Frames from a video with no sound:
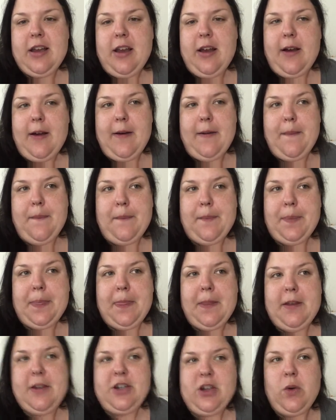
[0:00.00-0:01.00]

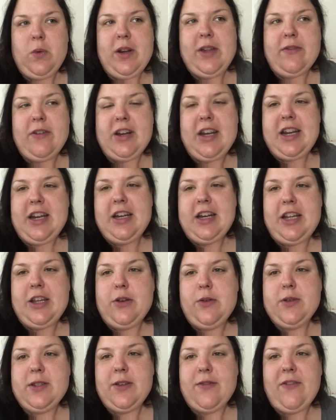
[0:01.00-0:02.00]
don't even need to
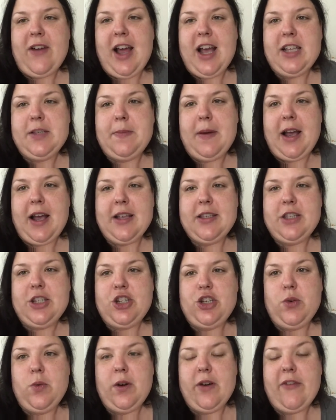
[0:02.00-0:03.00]
use the fast pass
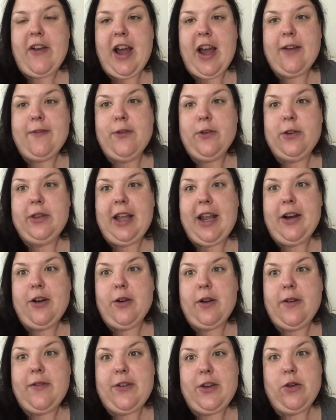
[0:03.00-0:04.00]
that you would have had for
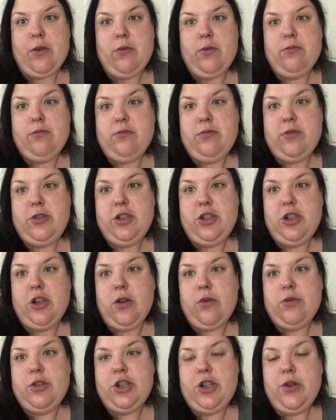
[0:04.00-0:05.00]
later if you
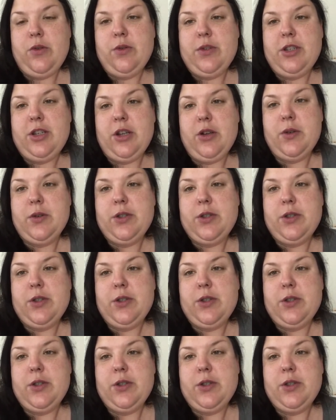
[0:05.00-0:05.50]
don't choose to.